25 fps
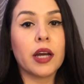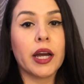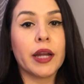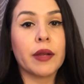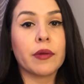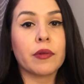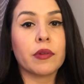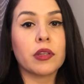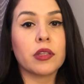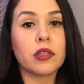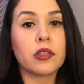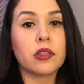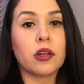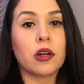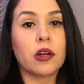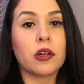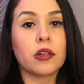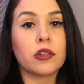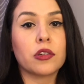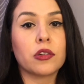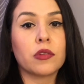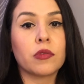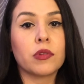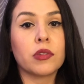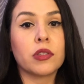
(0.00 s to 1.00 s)
high-risk
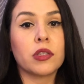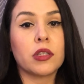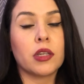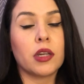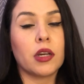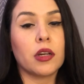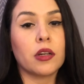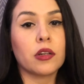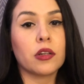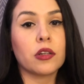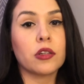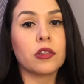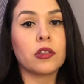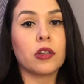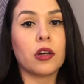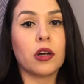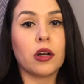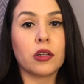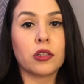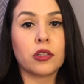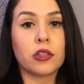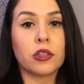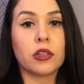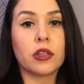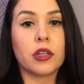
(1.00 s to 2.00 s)
doctor was a younger
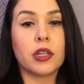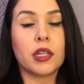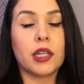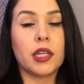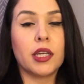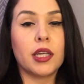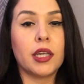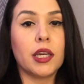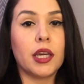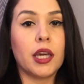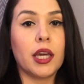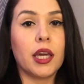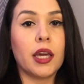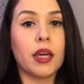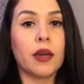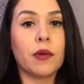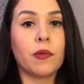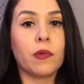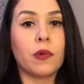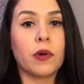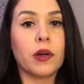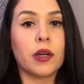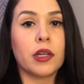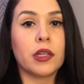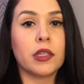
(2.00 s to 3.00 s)
doctor, and he
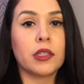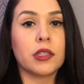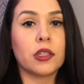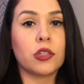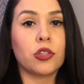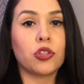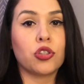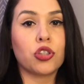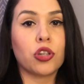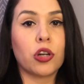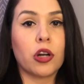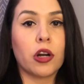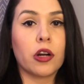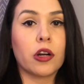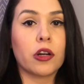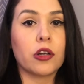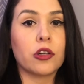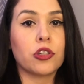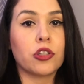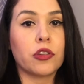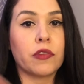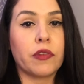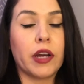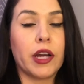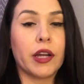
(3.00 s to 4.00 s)
was in
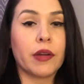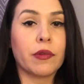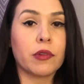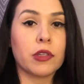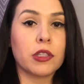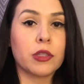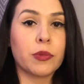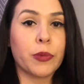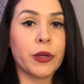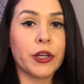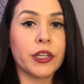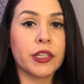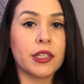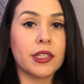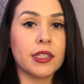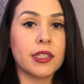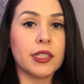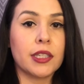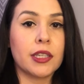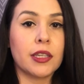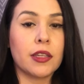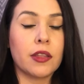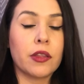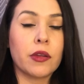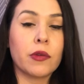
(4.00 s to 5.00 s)
charge of high-risk
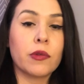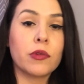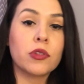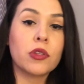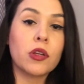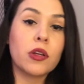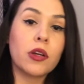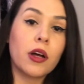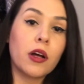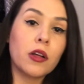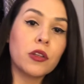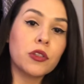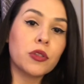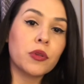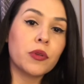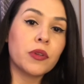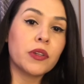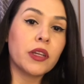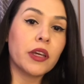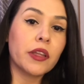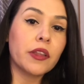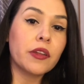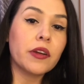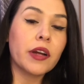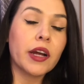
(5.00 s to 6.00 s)
pregnancy. There was also
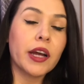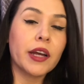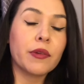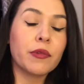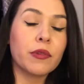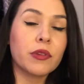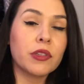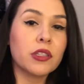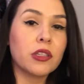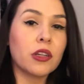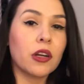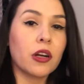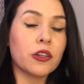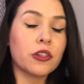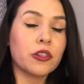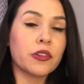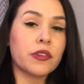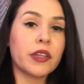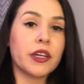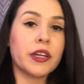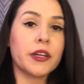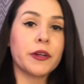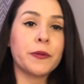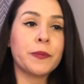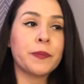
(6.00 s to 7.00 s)
another high-risk doctor
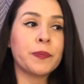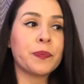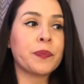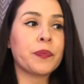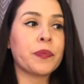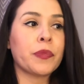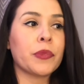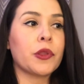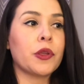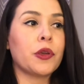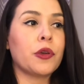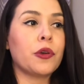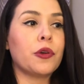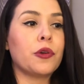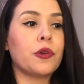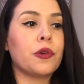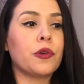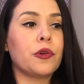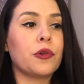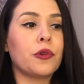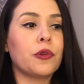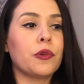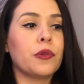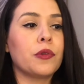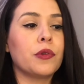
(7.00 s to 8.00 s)
there
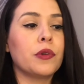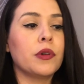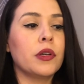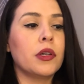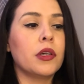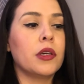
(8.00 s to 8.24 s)
who